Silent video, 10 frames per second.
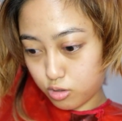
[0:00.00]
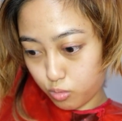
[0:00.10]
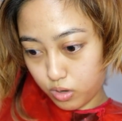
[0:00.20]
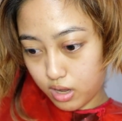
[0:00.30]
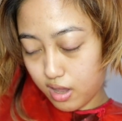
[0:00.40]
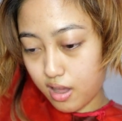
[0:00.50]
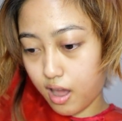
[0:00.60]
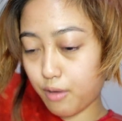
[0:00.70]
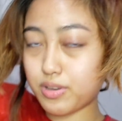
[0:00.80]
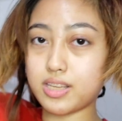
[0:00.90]
So,
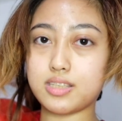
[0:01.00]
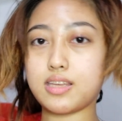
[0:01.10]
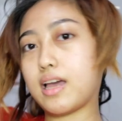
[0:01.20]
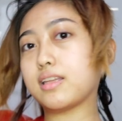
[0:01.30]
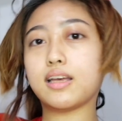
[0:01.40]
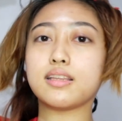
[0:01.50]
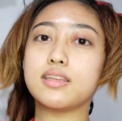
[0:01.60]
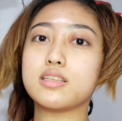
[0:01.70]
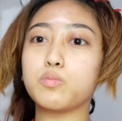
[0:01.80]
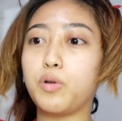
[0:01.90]
I was assigned at
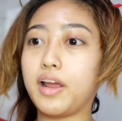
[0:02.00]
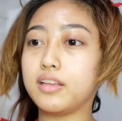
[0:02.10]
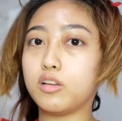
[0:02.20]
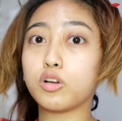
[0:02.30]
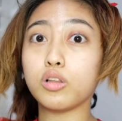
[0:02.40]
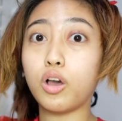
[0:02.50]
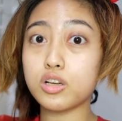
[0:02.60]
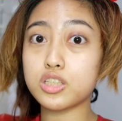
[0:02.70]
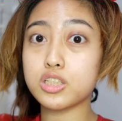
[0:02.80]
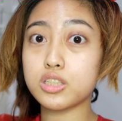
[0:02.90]
this brand,
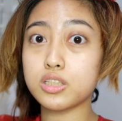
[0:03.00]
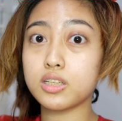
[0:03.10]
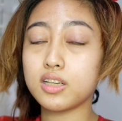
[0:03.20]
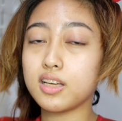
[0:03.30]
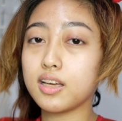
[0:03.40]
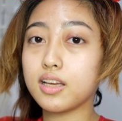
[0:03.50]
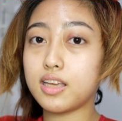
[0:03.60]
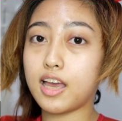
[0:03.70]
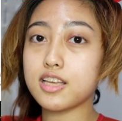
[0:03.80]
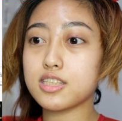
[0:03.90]
Clush.
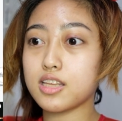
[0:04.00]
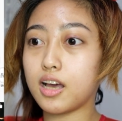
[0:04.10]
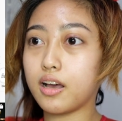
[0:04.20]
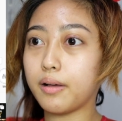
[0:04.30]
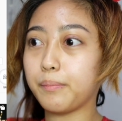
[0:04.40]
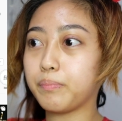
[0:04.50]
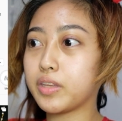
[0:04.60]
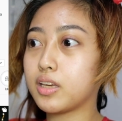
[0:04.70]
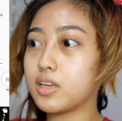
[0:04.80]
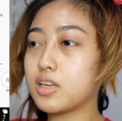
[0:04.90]
Yes,
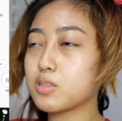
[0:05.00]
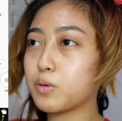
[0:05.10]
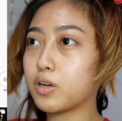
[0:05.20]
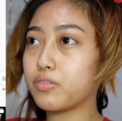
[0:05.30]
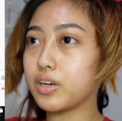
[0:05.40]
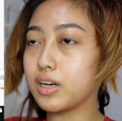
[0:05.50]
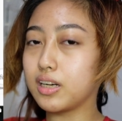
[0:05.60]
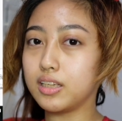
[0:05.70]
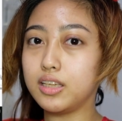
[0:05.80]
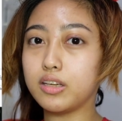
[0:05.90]
it's more of
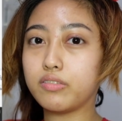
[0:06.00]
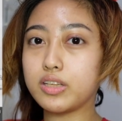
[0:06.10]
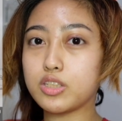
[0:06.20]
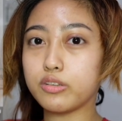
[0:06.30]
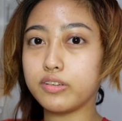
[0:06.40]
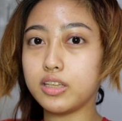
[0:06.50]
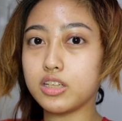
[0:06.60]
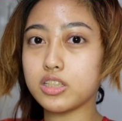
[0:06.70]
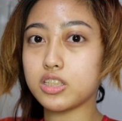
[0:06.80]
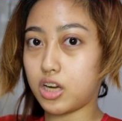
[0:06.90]
a gift and
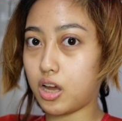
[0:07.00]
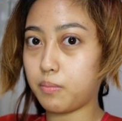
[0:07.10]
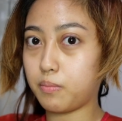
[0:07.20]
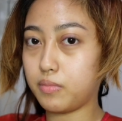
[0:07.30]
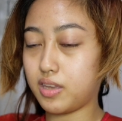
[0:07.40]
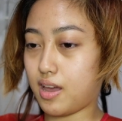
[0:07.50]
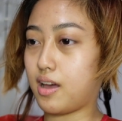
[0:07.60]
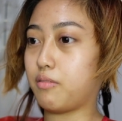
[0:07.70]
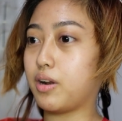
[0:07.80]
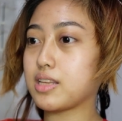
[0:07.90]
souvenir shop.
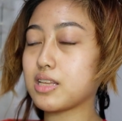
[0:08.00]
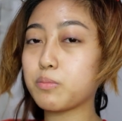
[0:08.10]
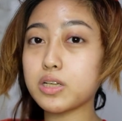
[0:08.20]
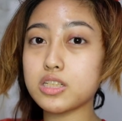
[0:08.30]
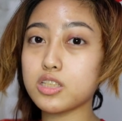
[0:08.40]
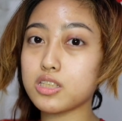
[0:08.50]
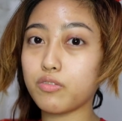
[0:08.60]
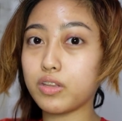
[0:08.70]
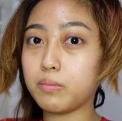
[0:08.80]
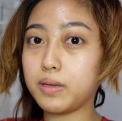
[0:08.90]
Yeah, wala sila branch just sa
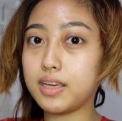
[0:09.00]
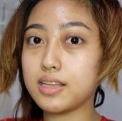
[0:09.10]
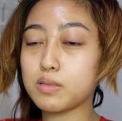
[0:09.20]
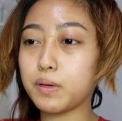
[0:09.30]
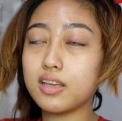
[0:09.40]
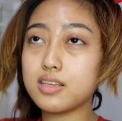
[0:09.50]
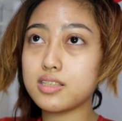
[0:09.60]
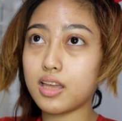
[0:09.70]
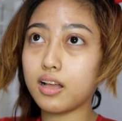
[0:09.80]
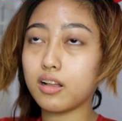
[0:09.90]
Philippines, but they
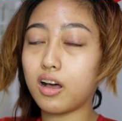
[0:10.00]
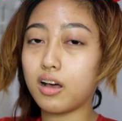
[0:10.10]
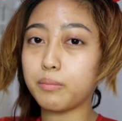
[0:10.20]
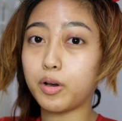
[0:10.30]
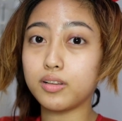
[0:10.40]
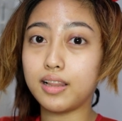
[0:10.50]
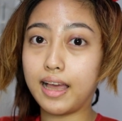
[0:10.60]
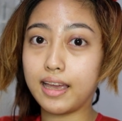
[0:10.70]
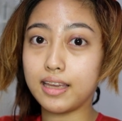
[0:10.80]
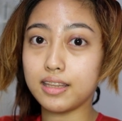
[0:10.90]
sell
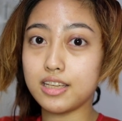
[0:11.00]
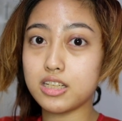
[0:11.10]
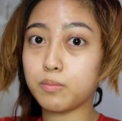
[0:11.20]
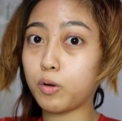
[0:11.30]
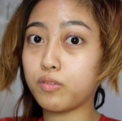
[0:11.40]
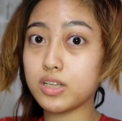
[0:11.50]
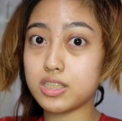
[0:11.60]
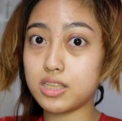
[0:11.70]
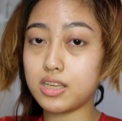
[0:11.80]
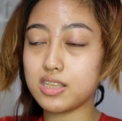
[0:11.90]
online, they ship
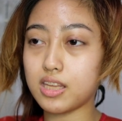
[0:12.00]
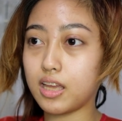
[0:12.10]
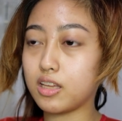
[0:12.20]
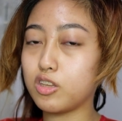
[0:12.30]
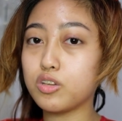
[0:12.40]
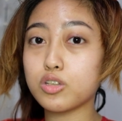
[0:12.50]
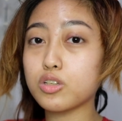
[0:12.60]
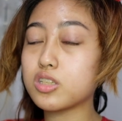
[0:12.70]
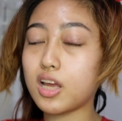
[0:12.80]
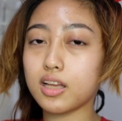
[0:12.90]
overseas, and you
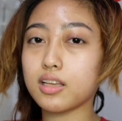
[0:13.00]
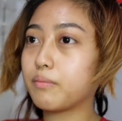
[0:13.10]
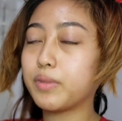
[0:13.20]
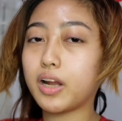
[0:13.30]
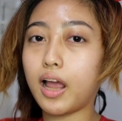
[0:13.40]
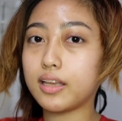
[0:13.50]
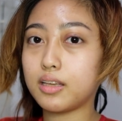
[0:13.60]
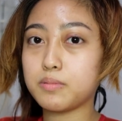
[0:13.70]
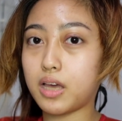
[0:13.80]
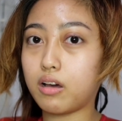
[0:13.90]
should check their
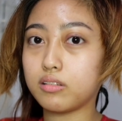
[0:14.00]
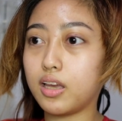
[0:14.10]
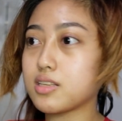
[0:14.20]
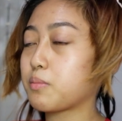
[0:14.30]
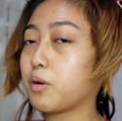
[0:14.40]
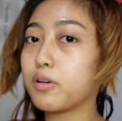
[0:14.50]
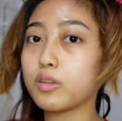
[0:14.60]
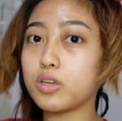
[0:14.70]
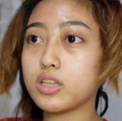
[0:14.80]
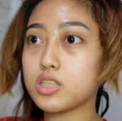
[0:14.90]
items out because I'm going
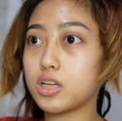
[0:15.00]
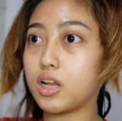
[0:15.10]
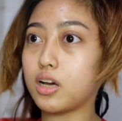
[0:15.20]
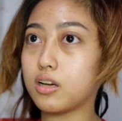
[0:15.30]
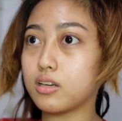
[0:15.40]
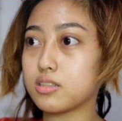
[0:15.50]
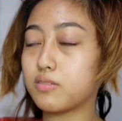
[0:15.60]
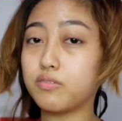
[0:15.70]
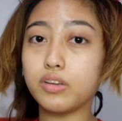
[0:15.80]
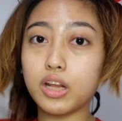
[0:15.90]
to insert
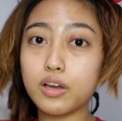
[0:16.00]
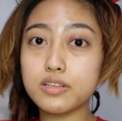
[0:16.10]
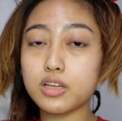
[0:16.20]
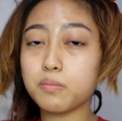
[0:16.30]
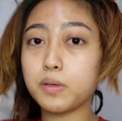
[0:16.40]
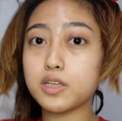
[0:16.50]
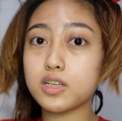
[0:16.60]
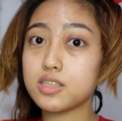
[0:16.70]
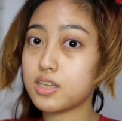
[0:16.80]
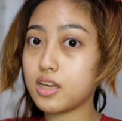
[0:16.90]
some videos or
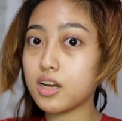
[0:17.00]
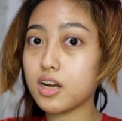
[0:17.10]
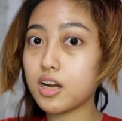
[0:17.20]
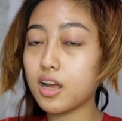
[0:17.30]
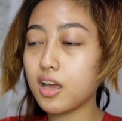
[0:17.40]
pictures here.